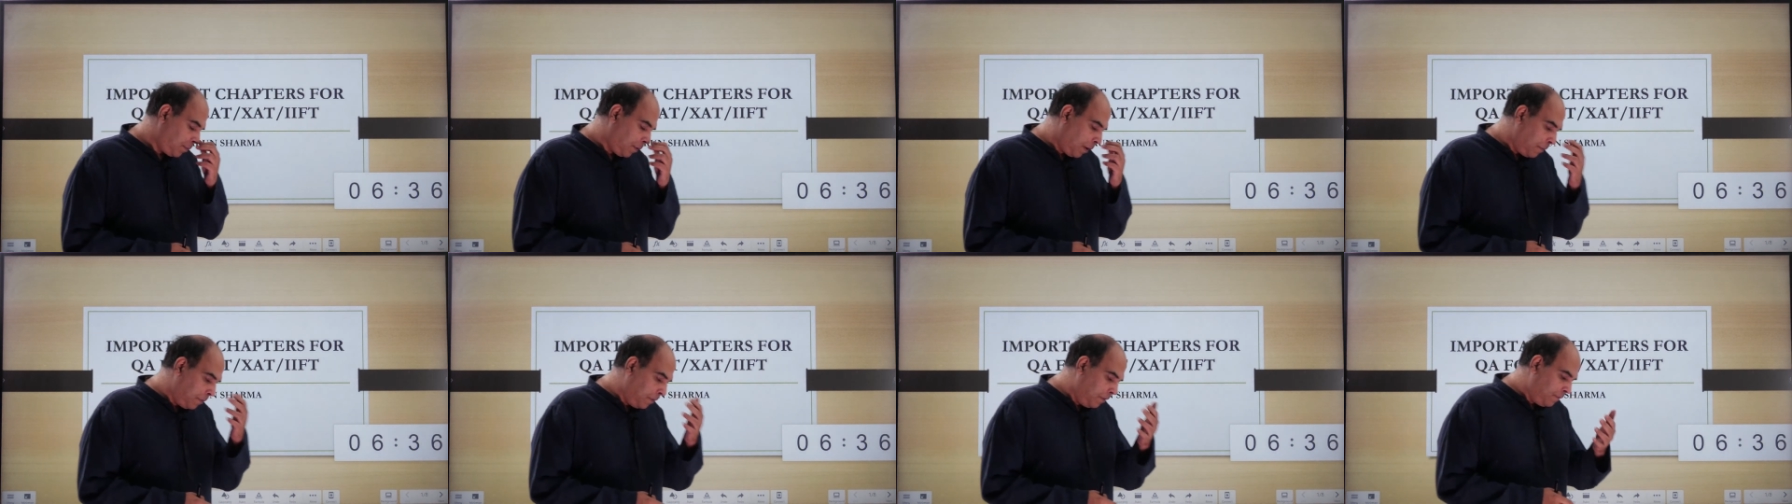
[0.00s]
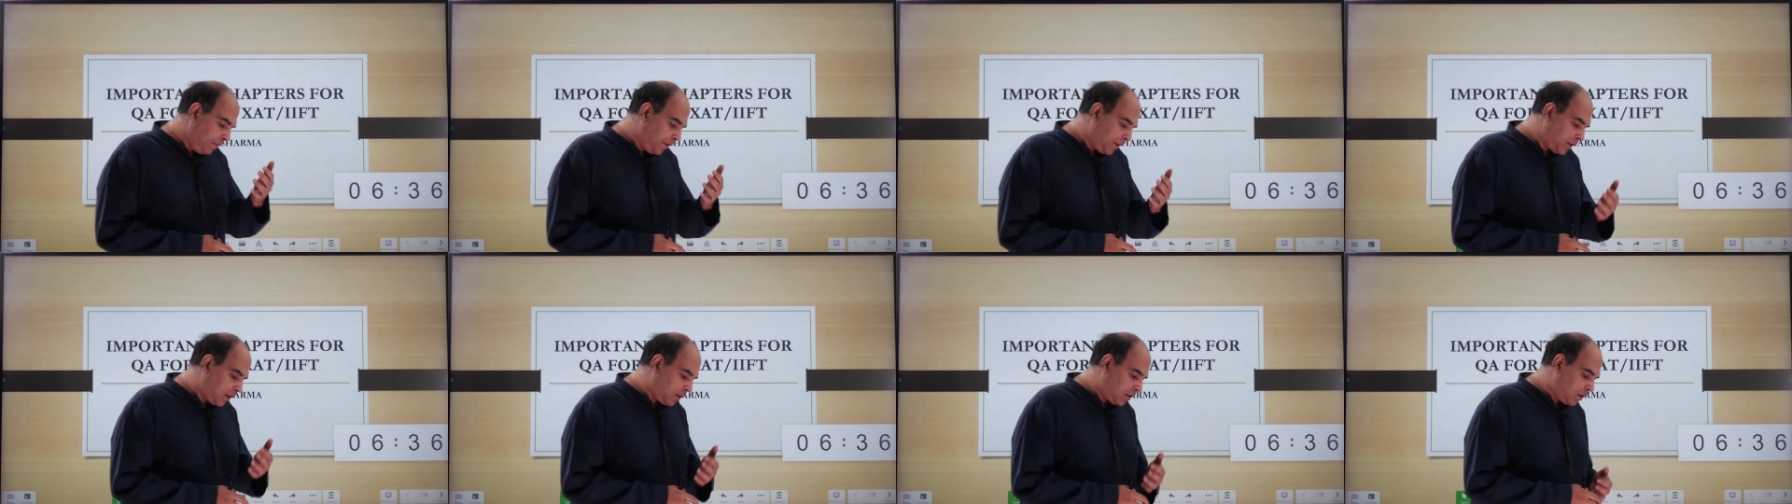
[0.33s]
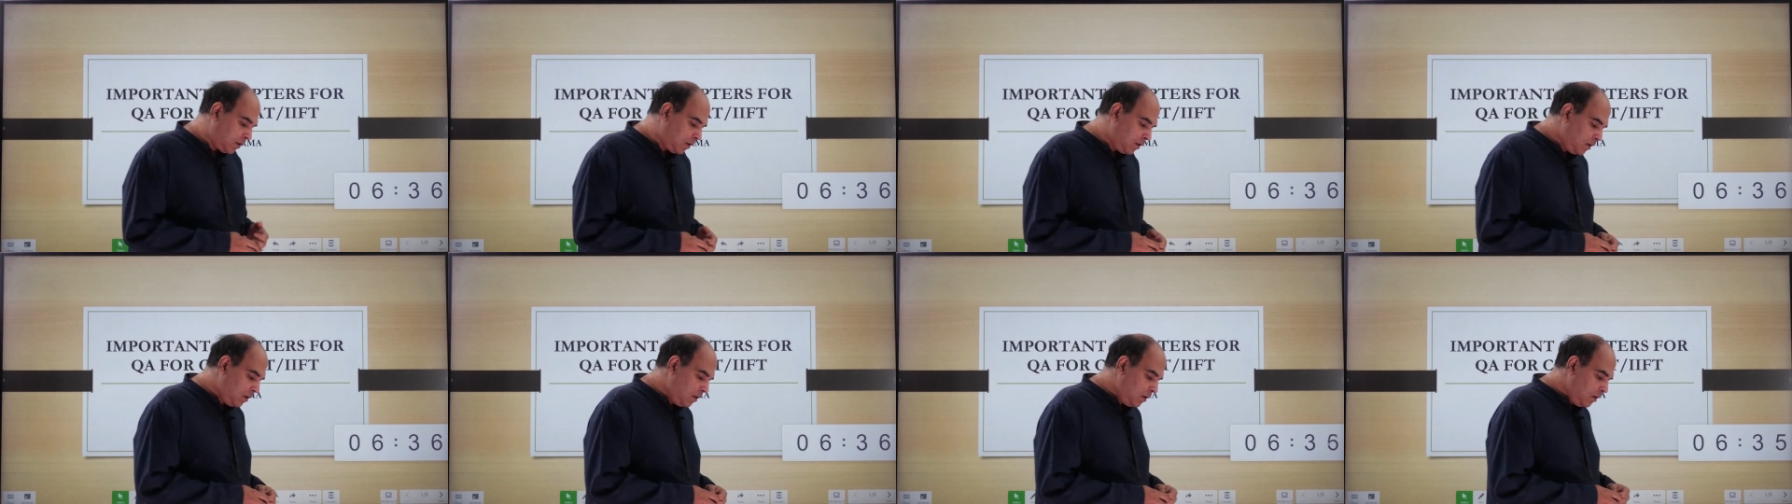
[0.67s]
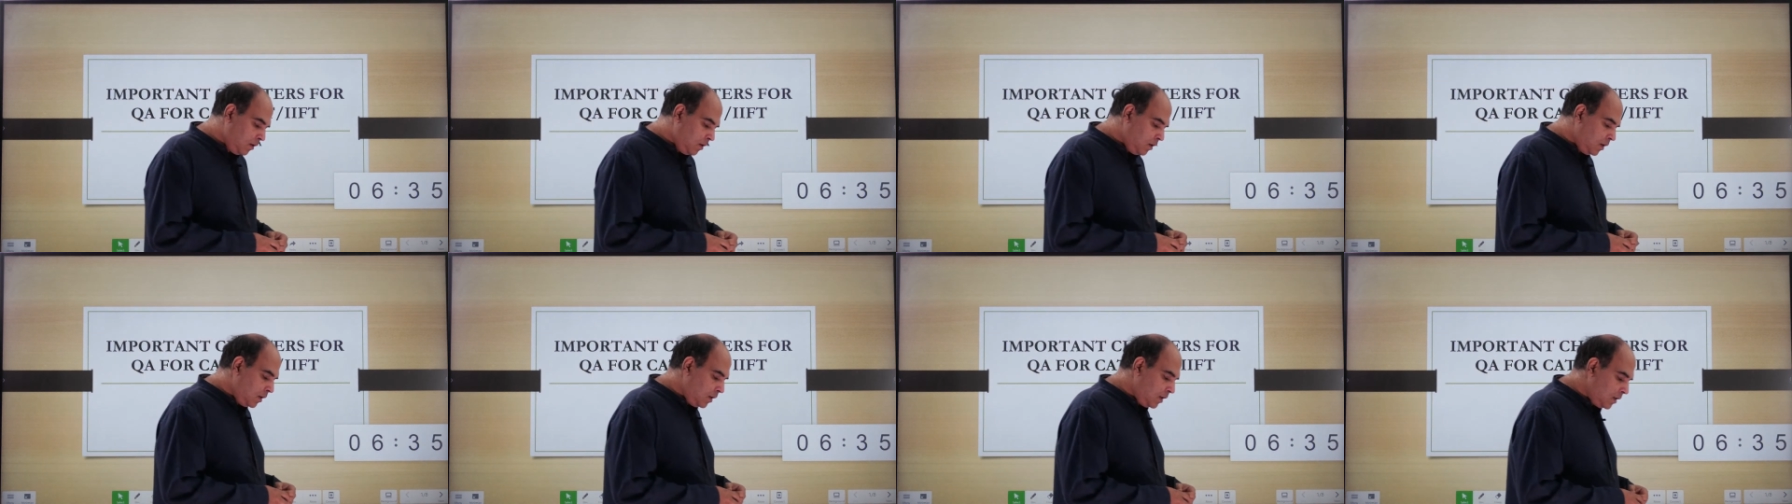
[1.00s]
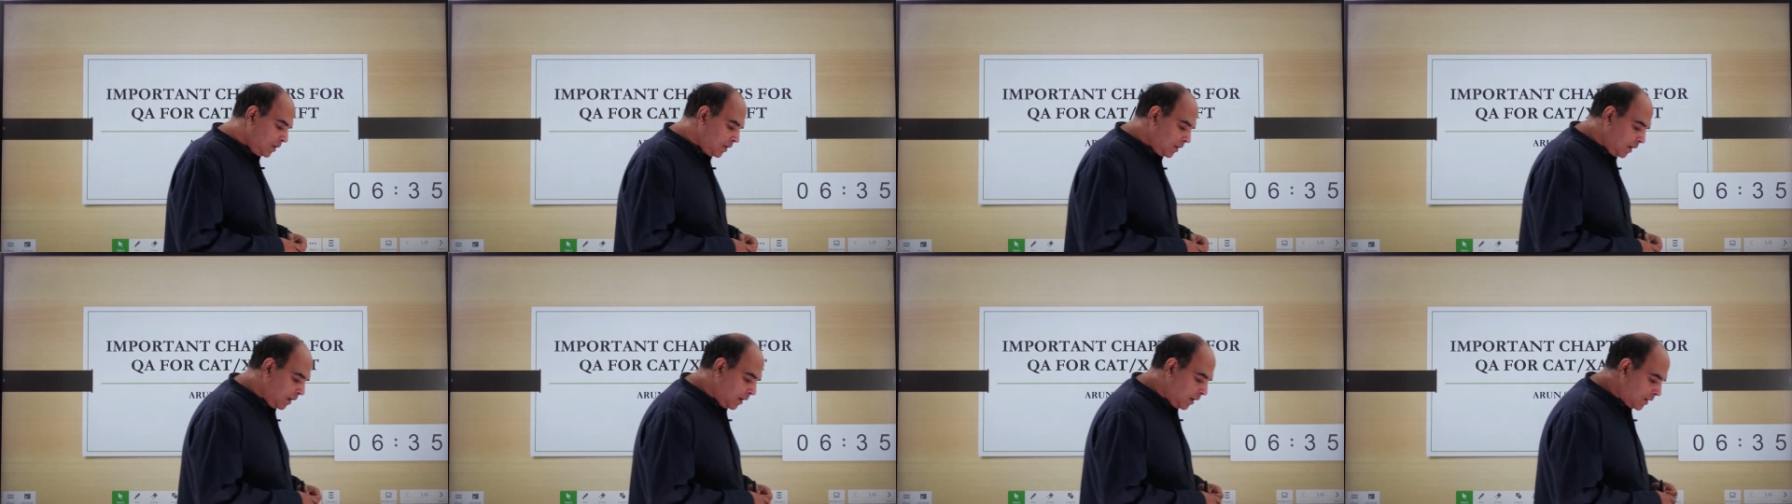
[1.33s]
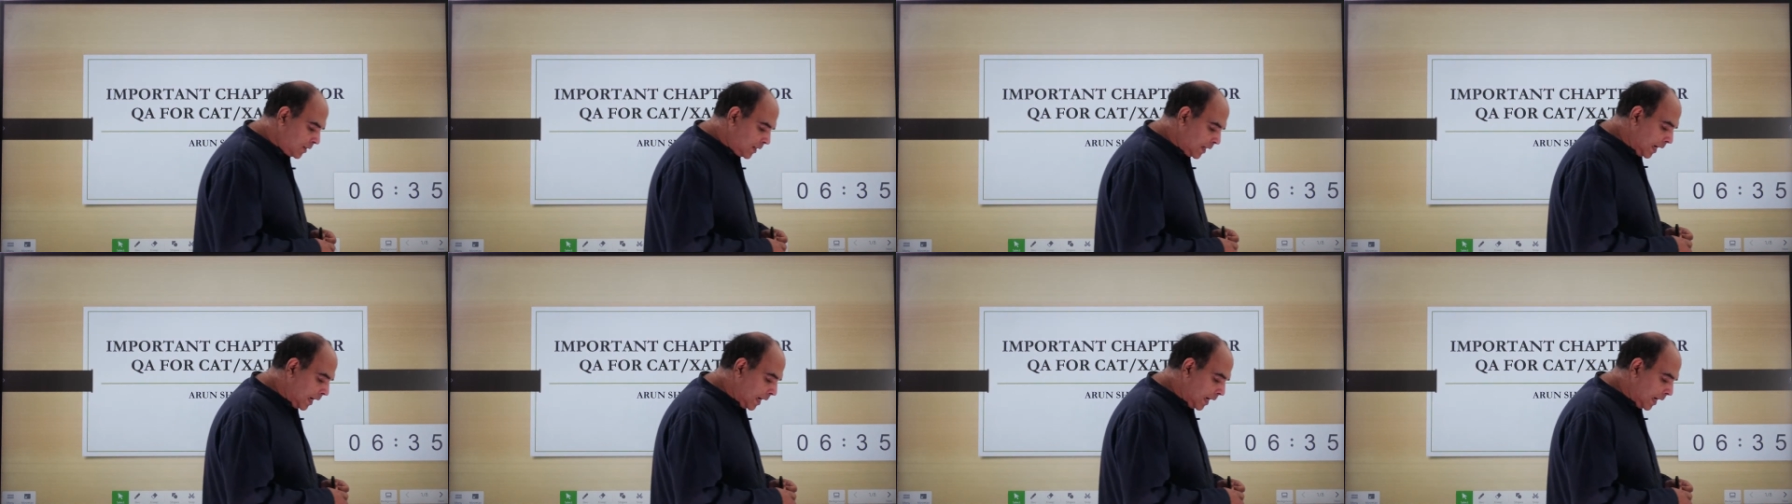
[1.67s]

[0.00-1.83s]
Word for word: the problem with uh,